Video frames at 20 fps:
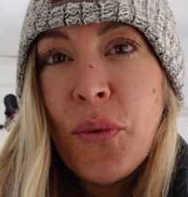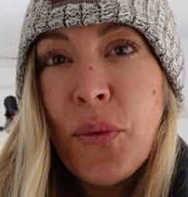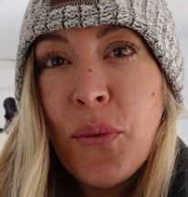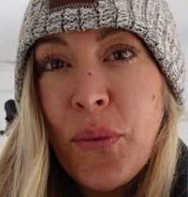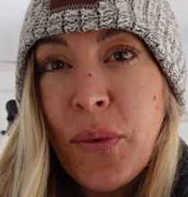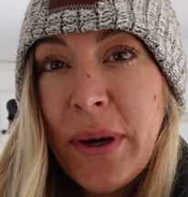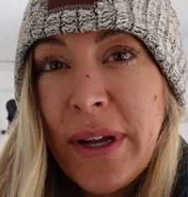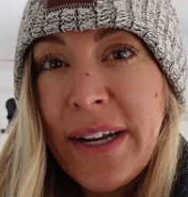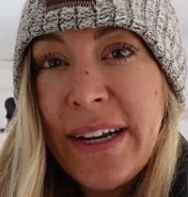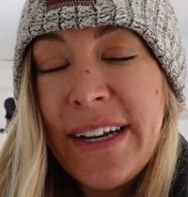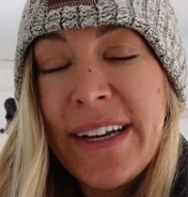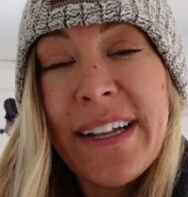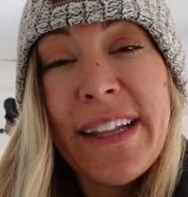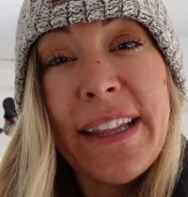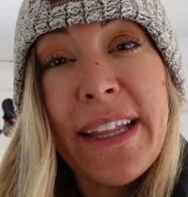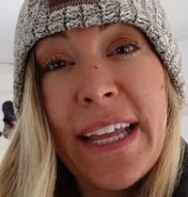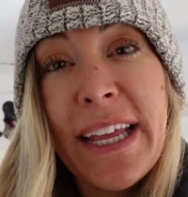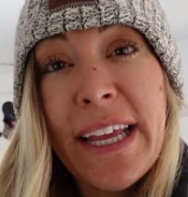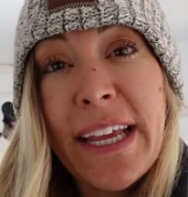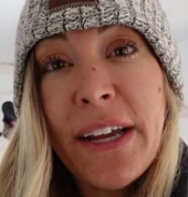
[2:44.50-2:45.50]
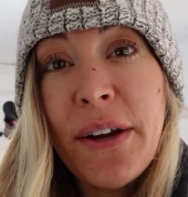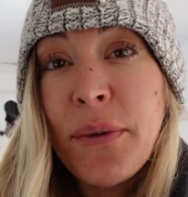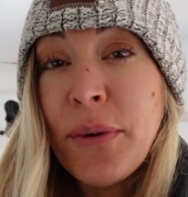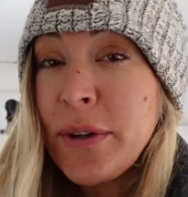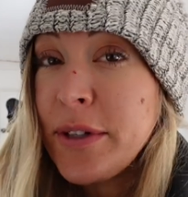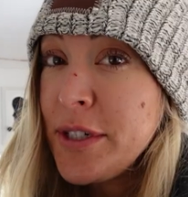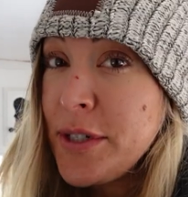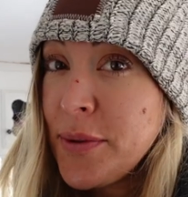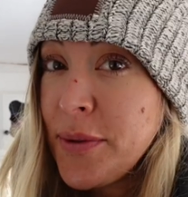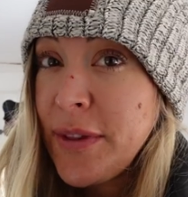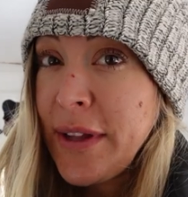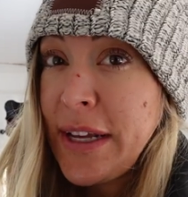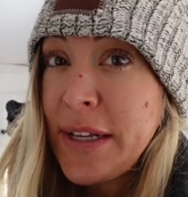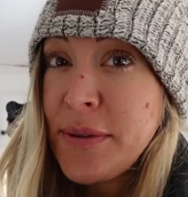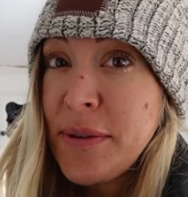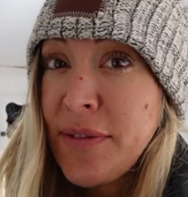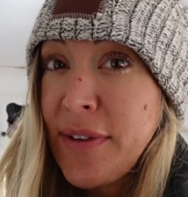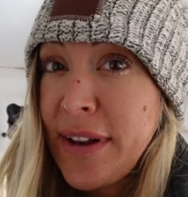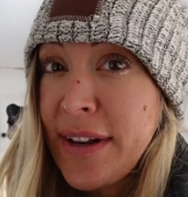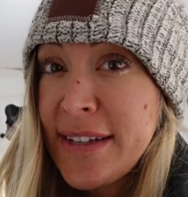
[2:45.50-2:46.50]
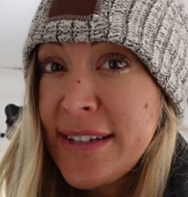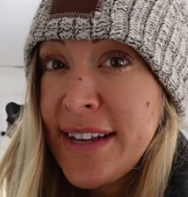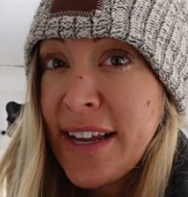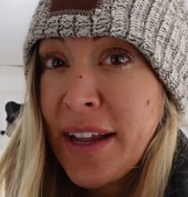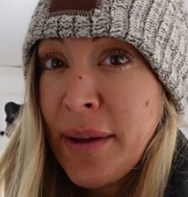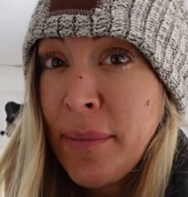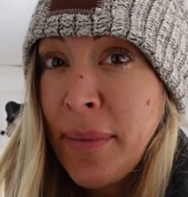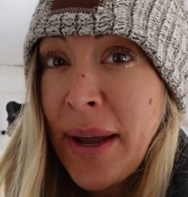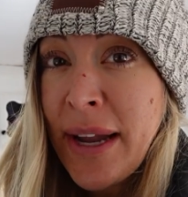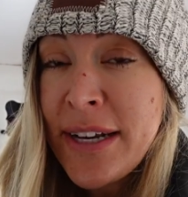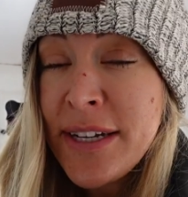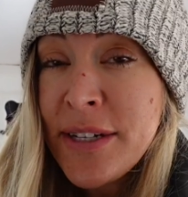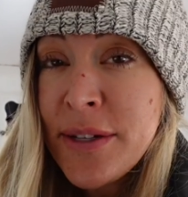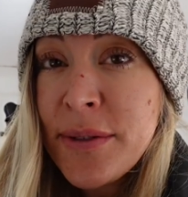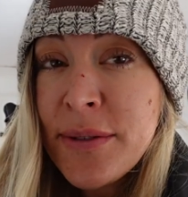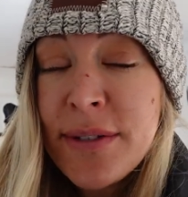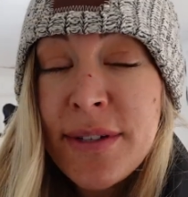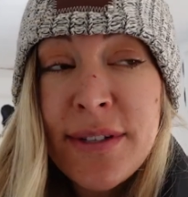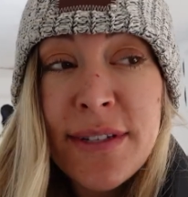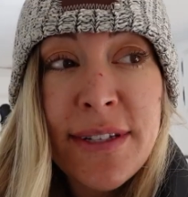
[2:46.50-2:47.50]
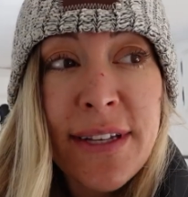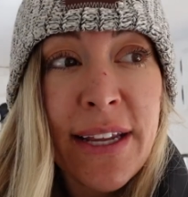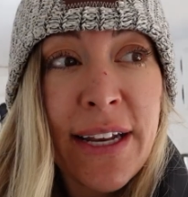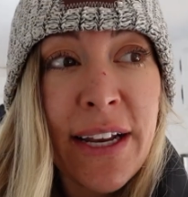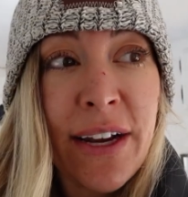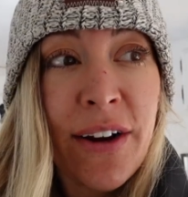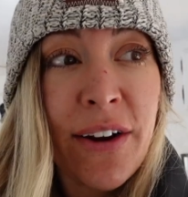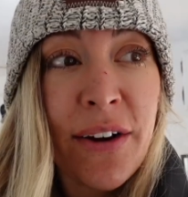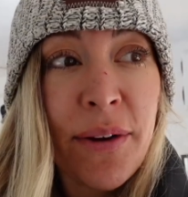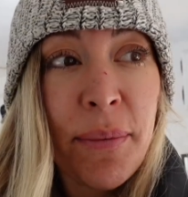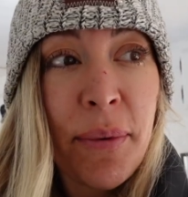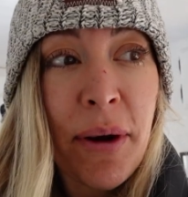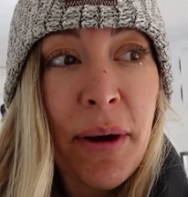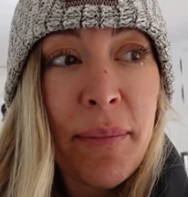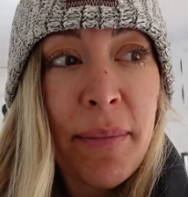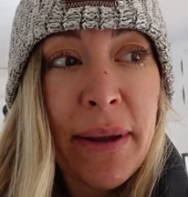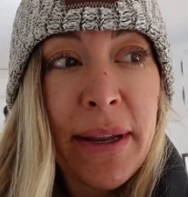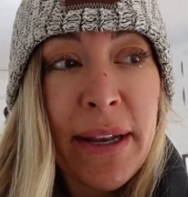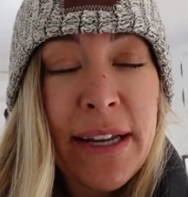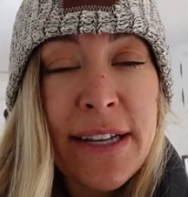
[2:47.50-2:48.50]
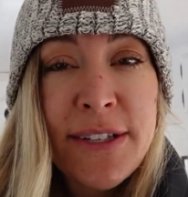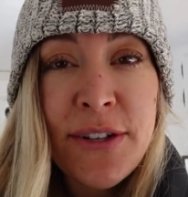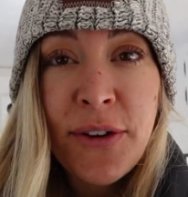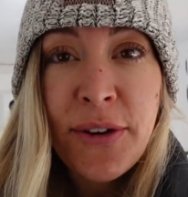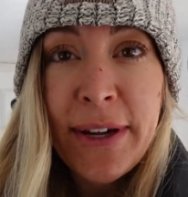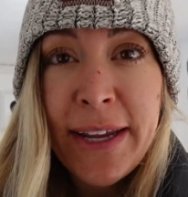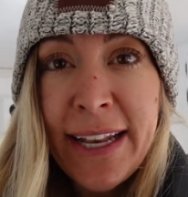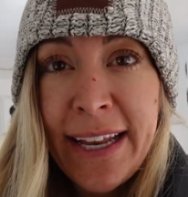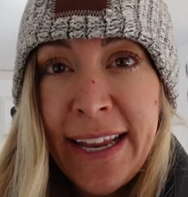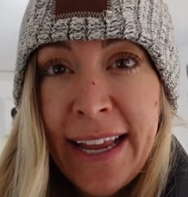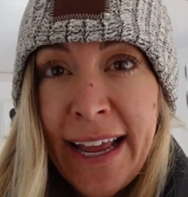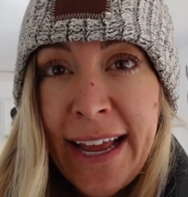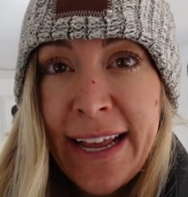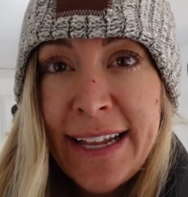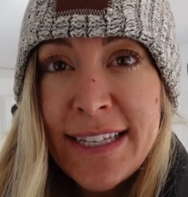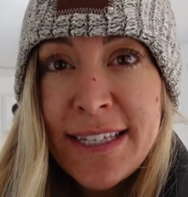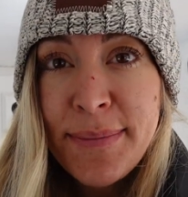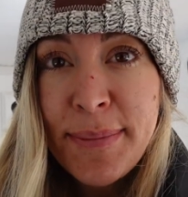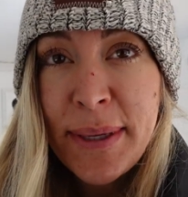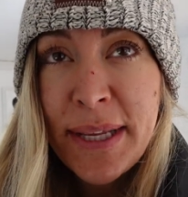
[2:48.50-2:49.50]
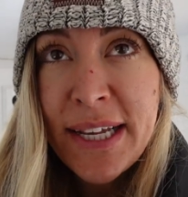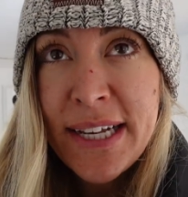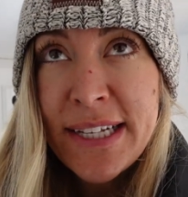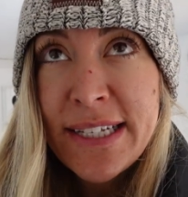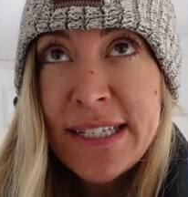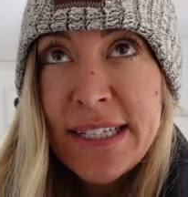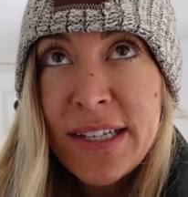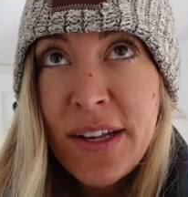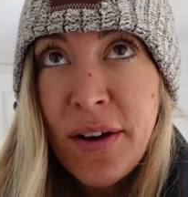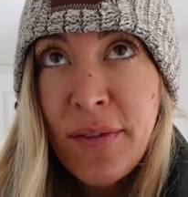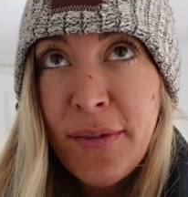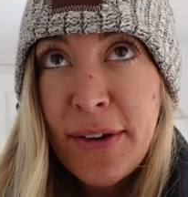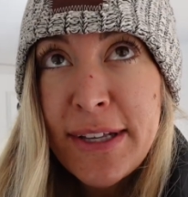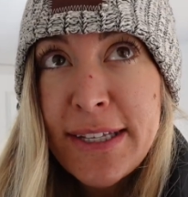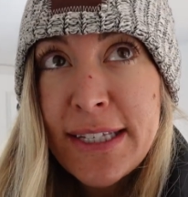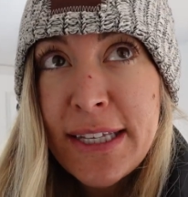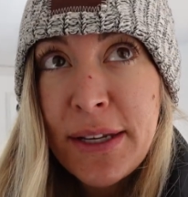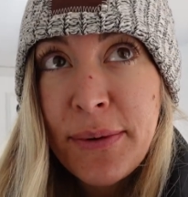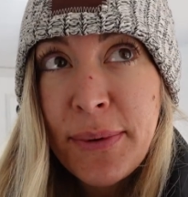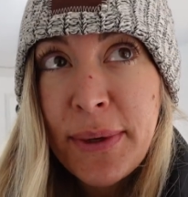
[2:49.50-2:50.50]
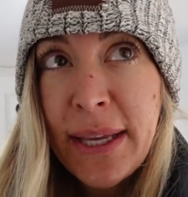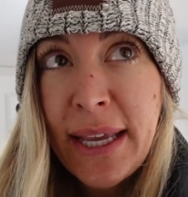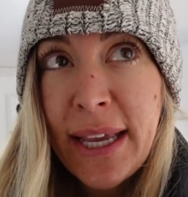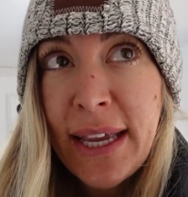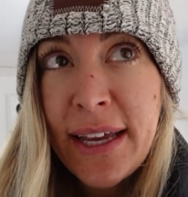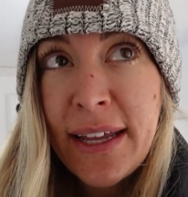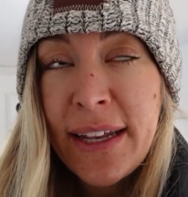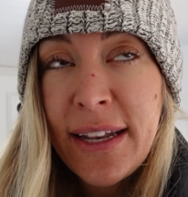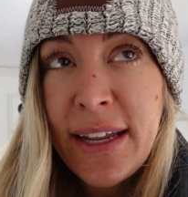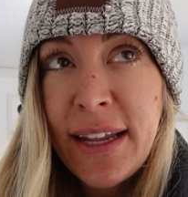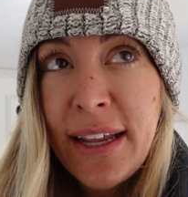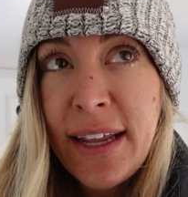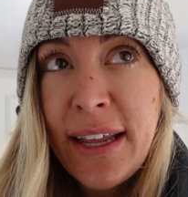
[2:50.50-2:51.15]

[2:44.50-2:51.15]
One thing or two things we've had to say goodbye to since getting our apartment is our kitty cats because obviously we can't